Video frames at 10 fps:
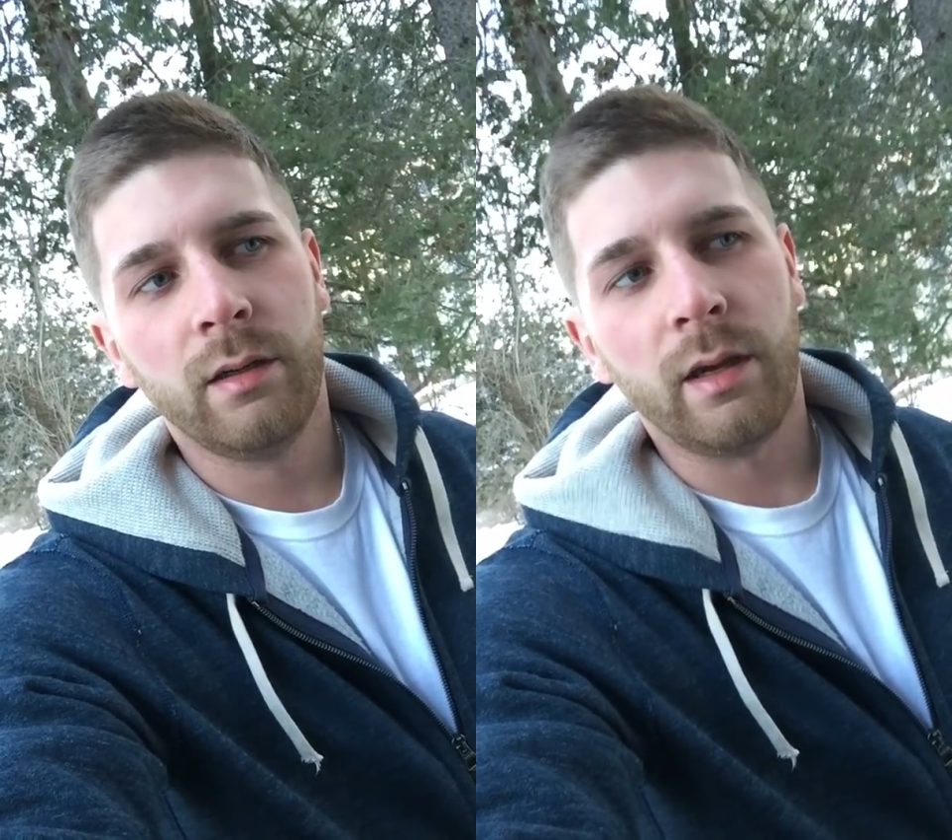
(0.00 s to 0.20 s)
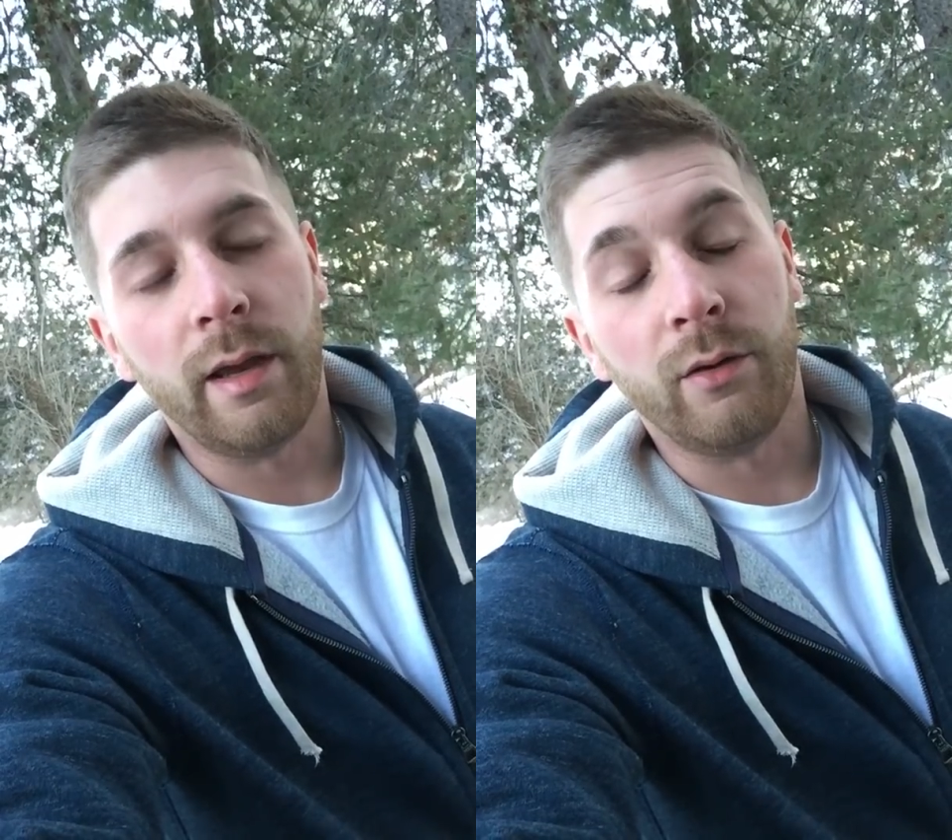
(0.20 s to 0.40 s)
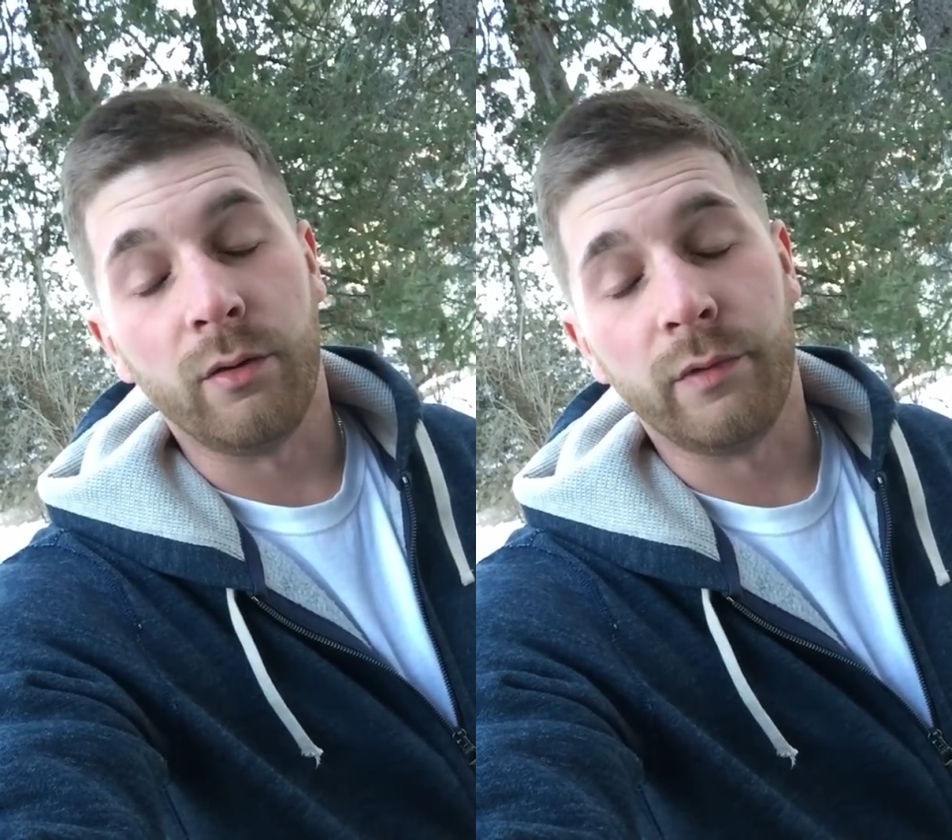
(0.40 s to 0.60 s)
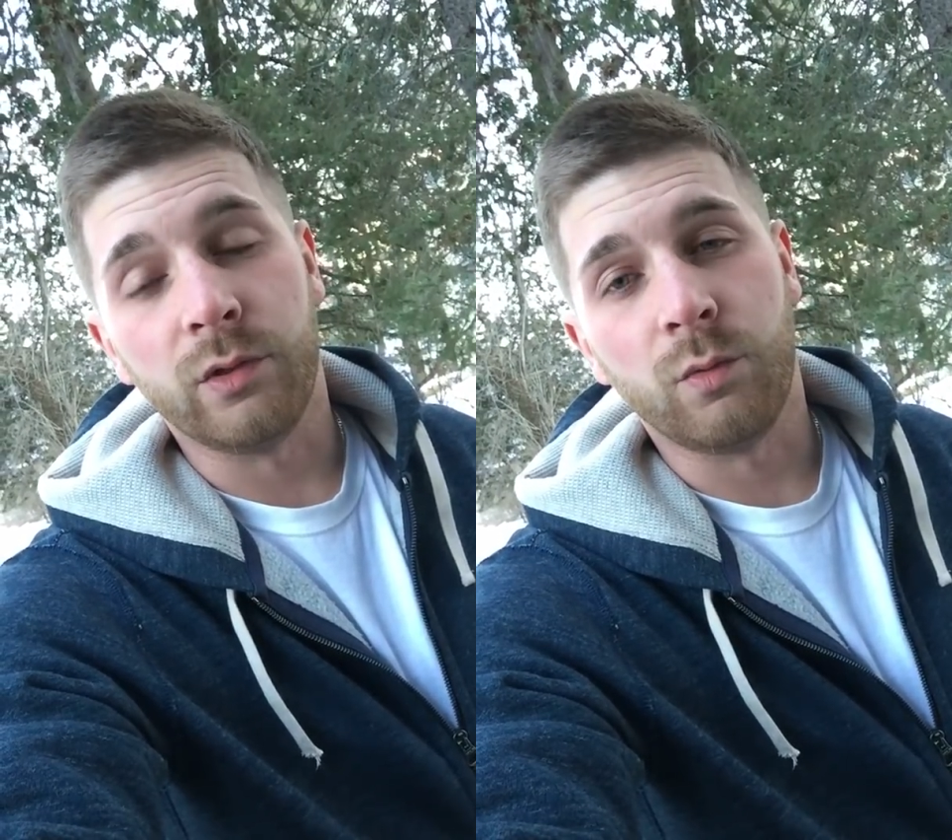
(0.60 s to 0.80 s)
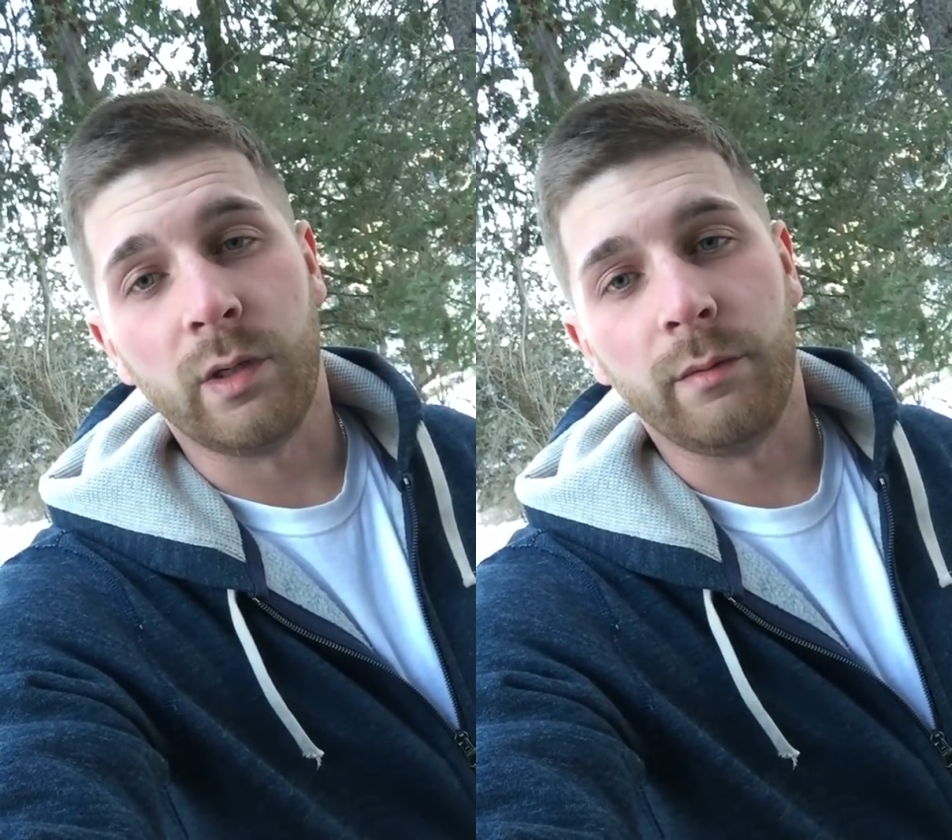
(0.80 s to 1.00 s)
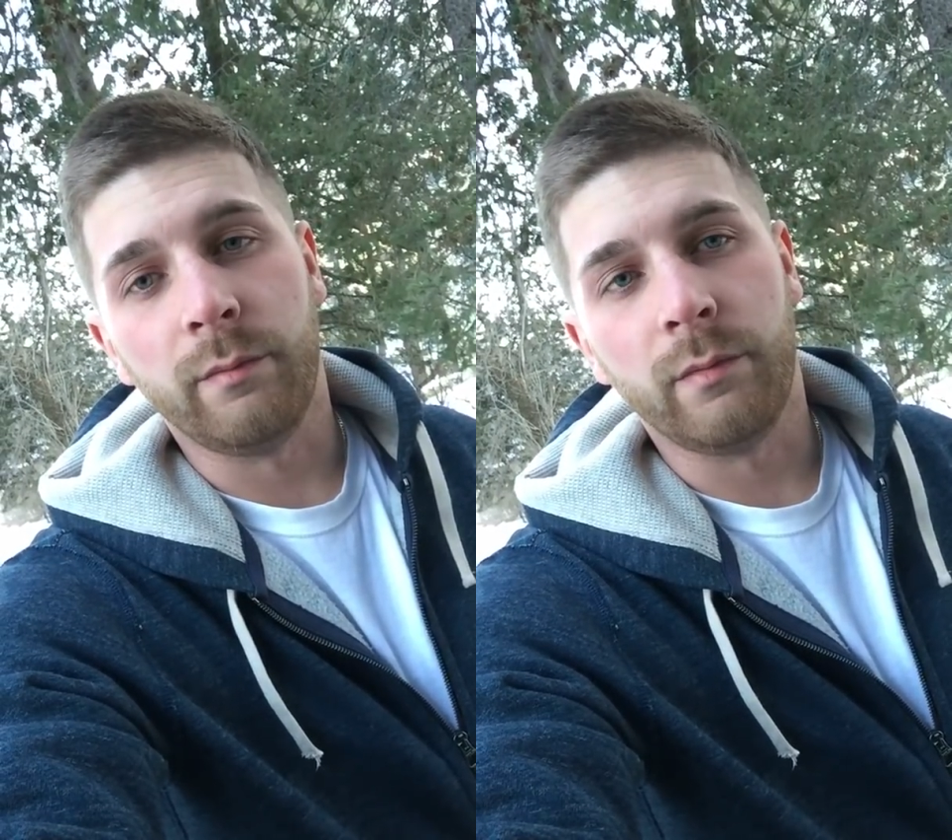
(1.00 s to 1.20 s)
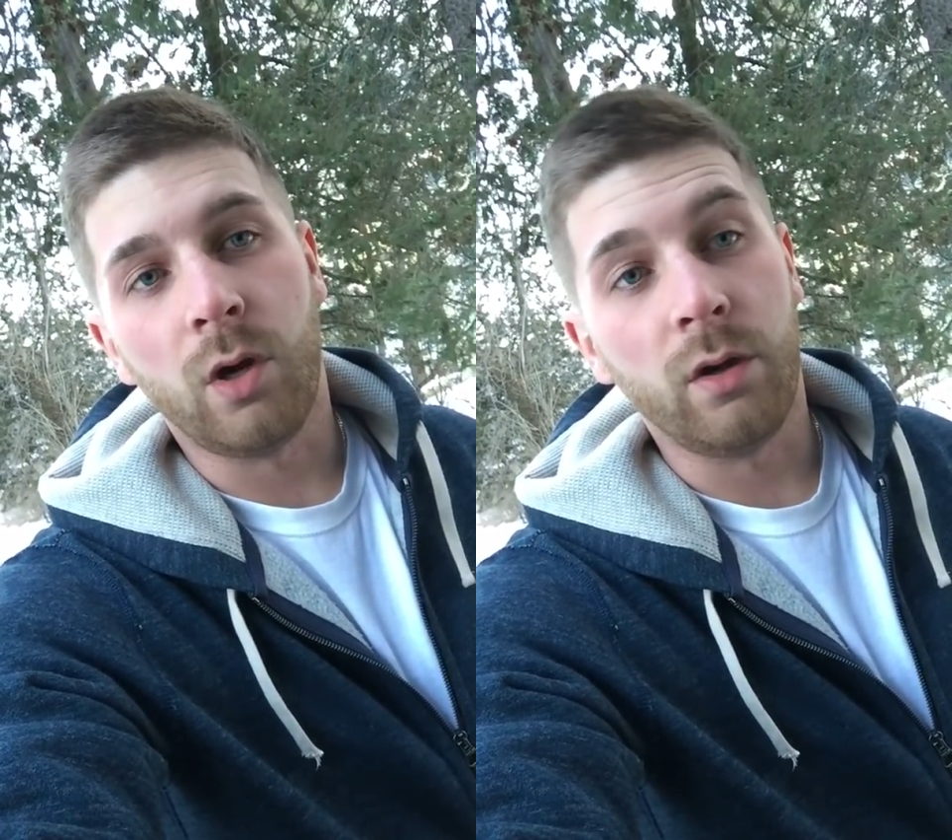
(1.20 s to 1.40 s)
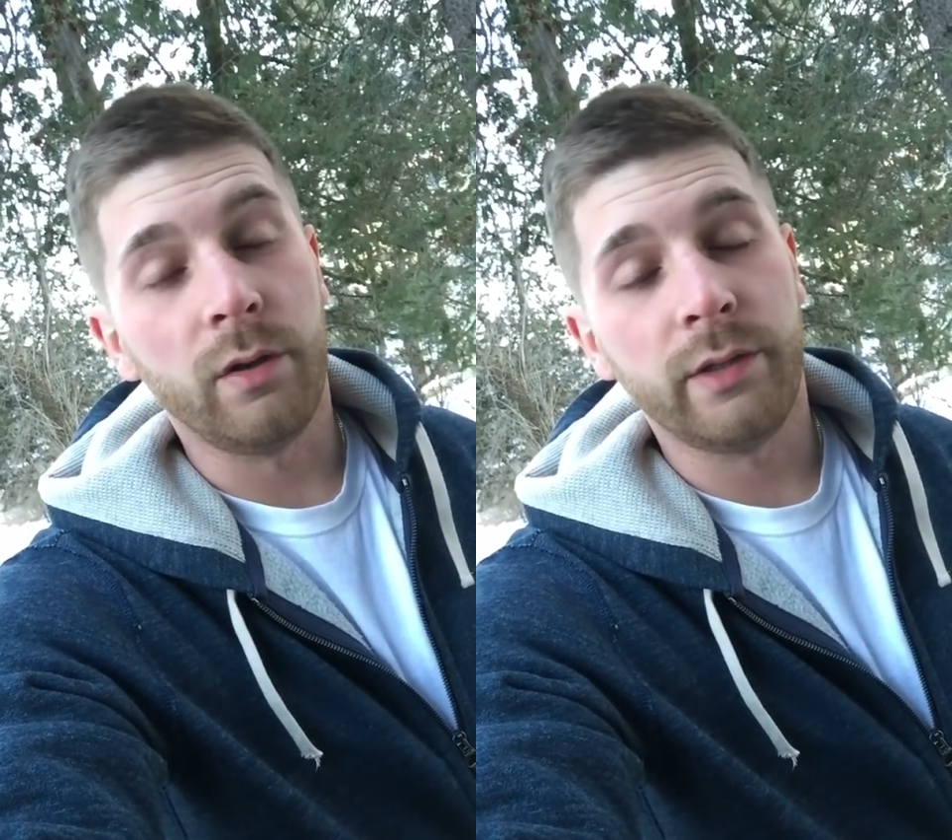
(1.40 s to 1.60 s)
I don't know if there's one in
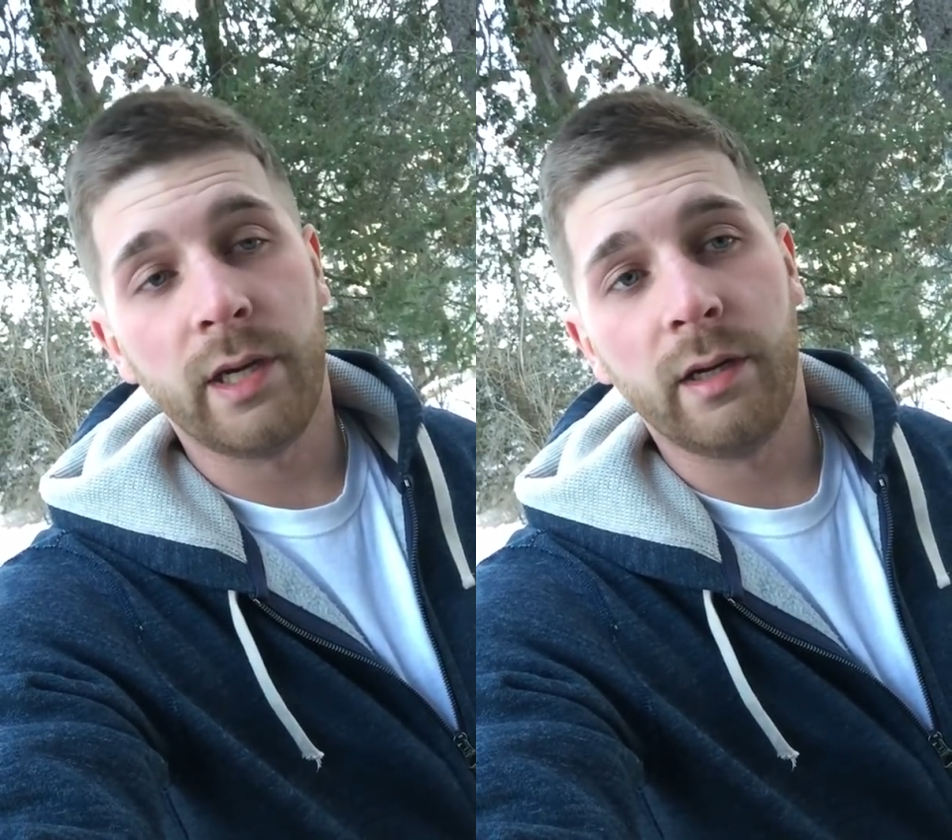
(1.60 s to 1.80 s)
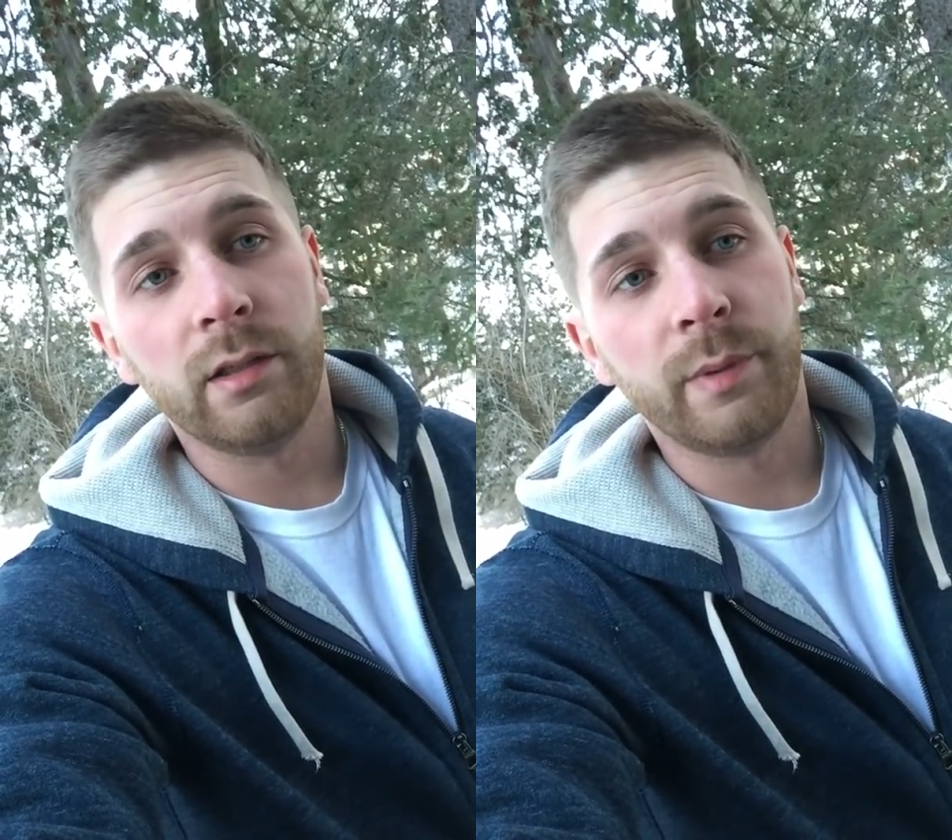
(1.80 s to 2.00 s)
all the tires,